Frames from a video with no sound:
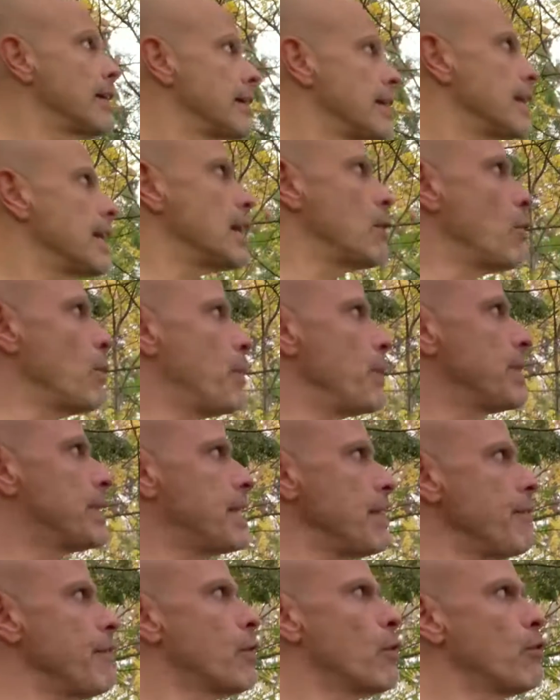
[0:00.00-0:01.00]
it will be
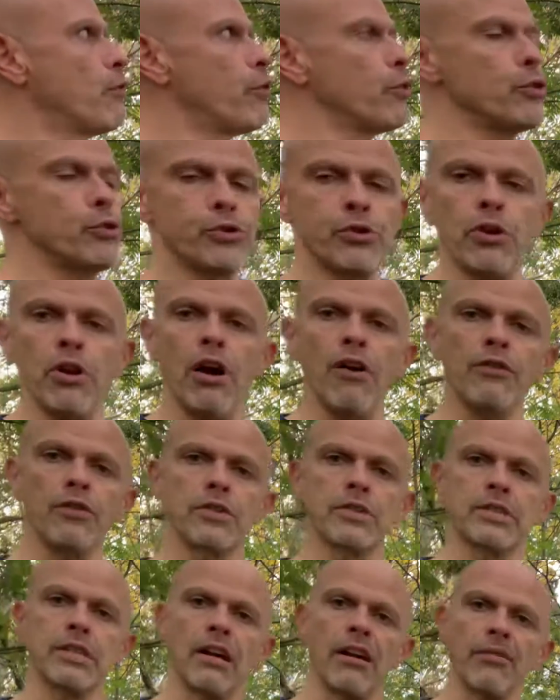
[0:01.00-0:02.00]
difficult for you to love
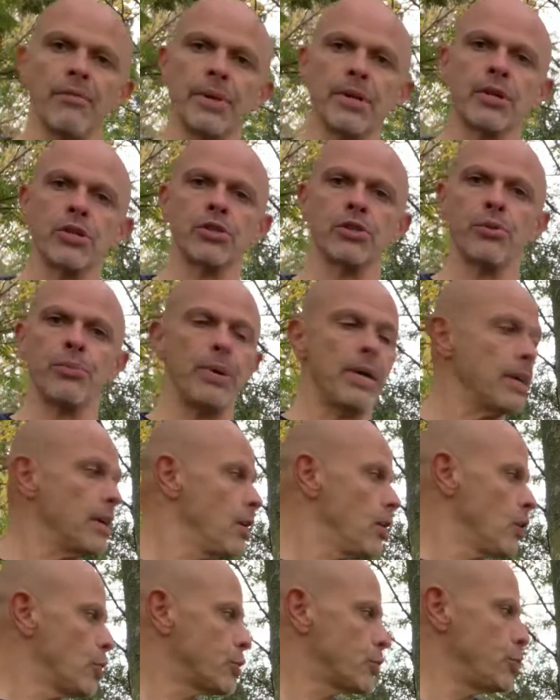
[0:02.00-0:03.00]
yourself because you're being
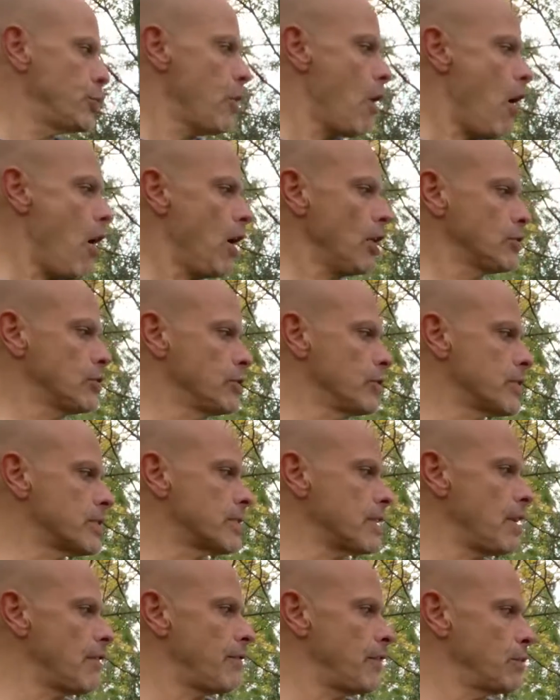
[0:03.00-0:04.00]
too hard on
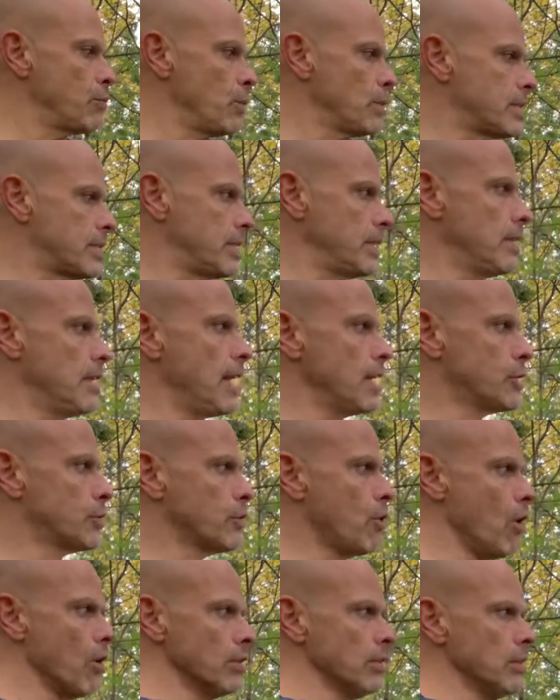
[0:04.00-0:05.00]
yourself. And we'll see later
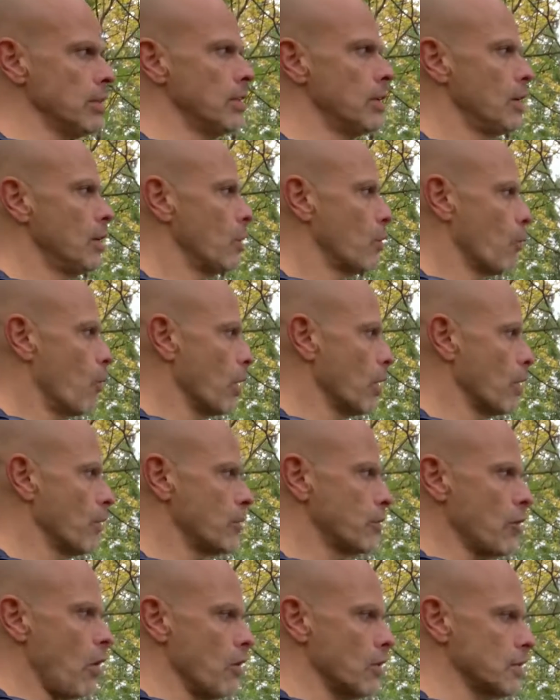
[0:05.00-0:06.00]
on, one of the
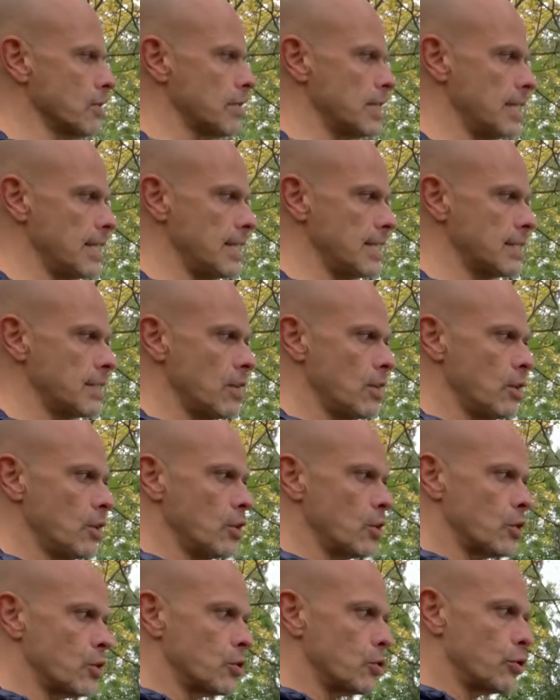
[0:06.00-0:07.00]
dons is
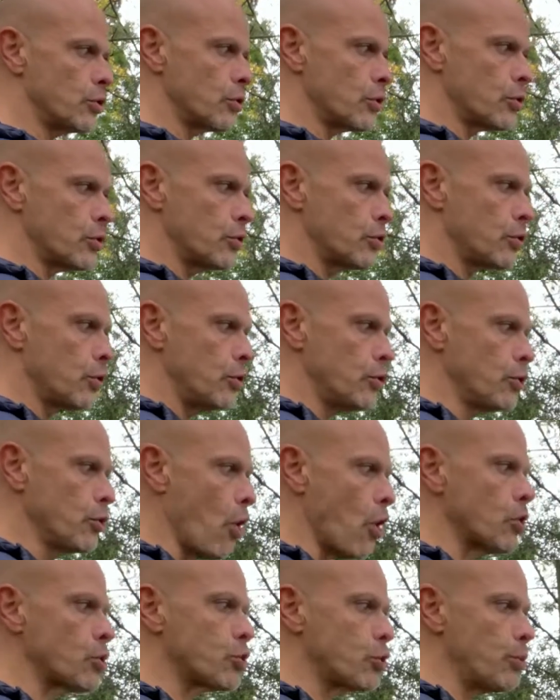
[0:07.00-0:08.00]

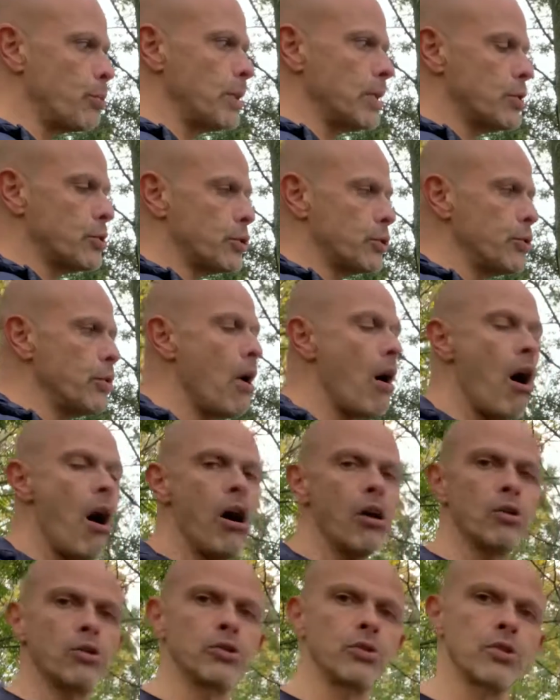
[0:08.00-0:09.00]
not to be too
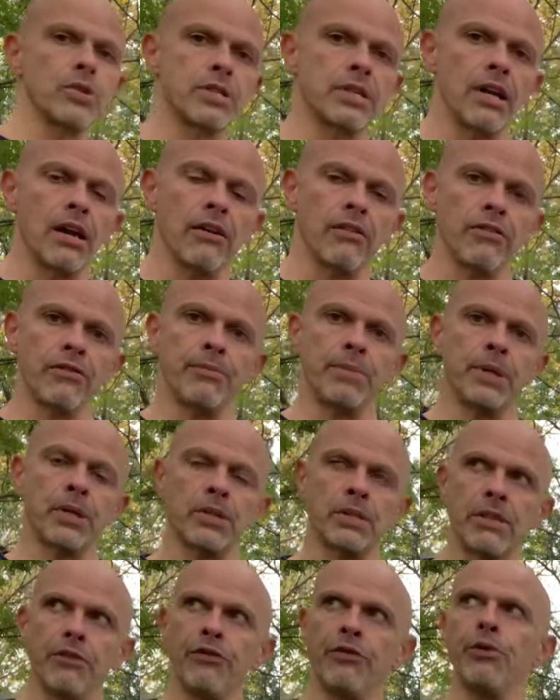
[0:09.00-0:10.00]
hard on yourself, because
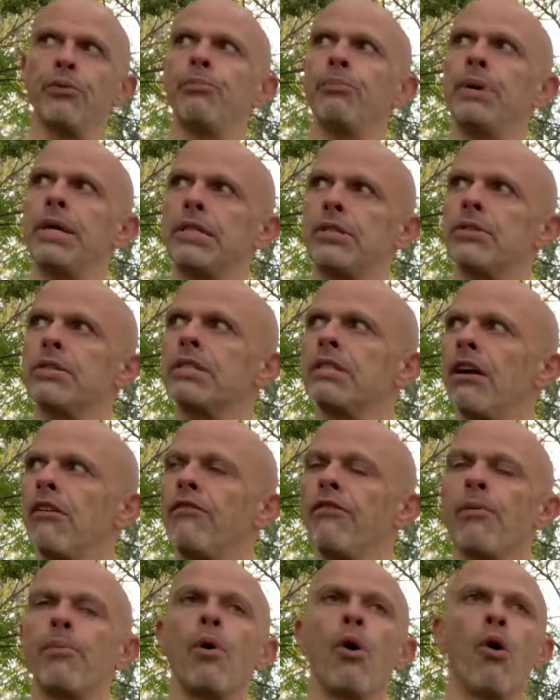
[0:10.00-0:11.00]
if you beat yourself
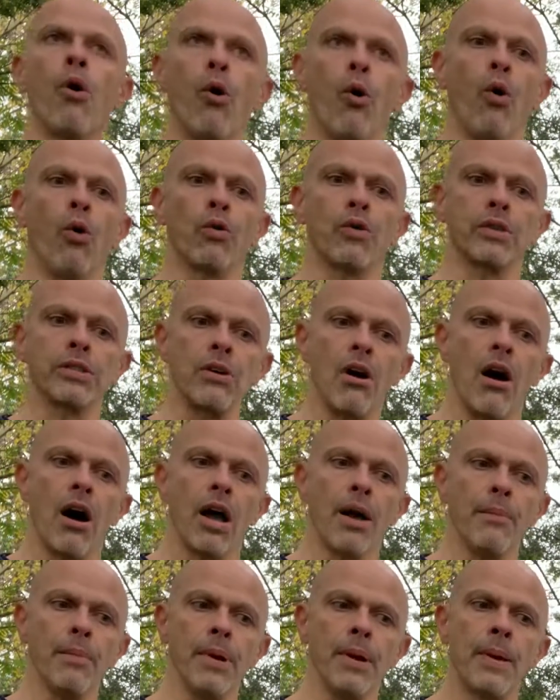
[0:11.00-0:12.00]
up all the
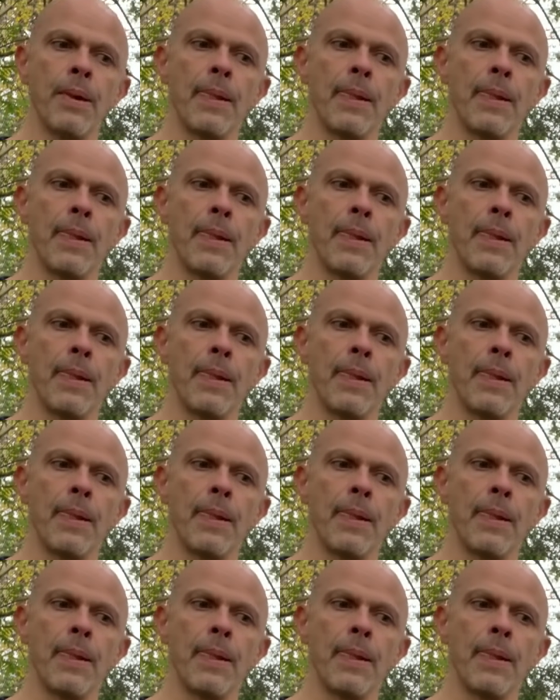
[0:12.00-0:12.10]
time,